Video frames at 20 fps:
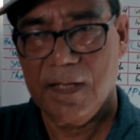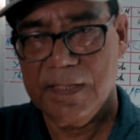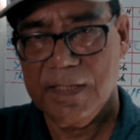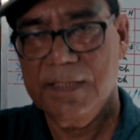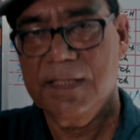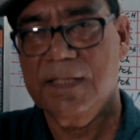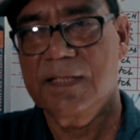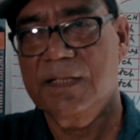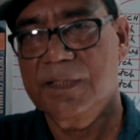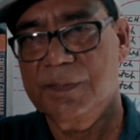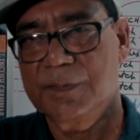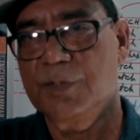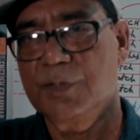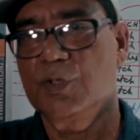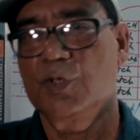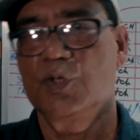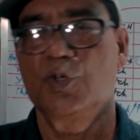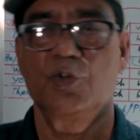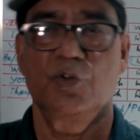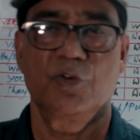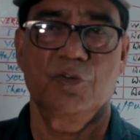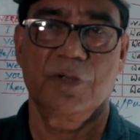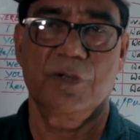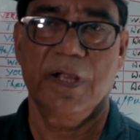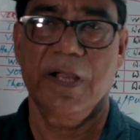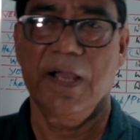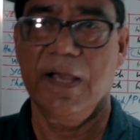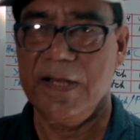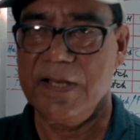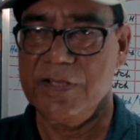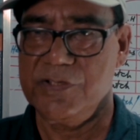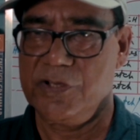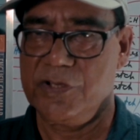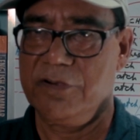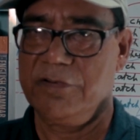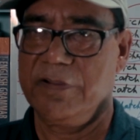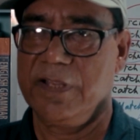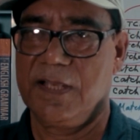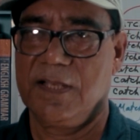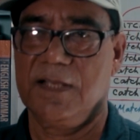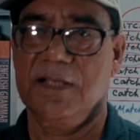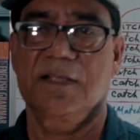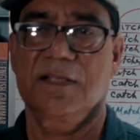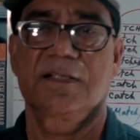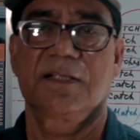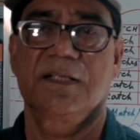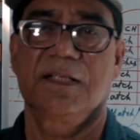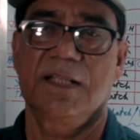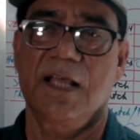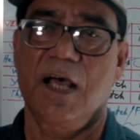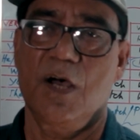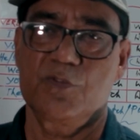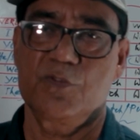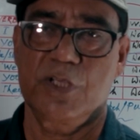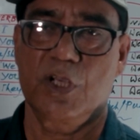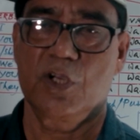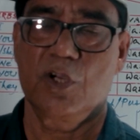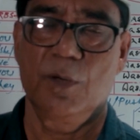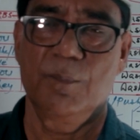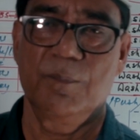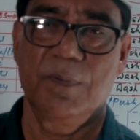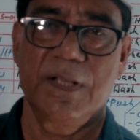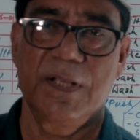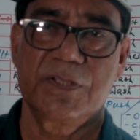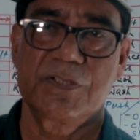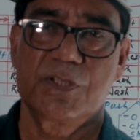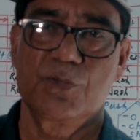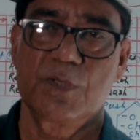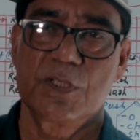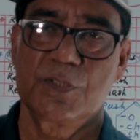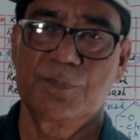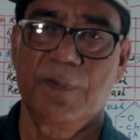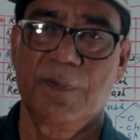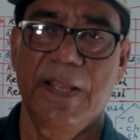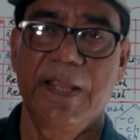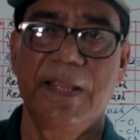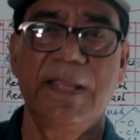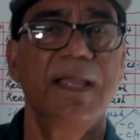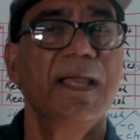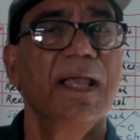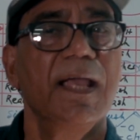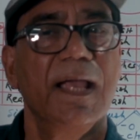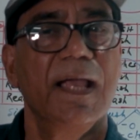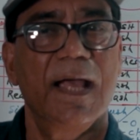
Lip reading: In the garage area, in the housing complex, he was playing,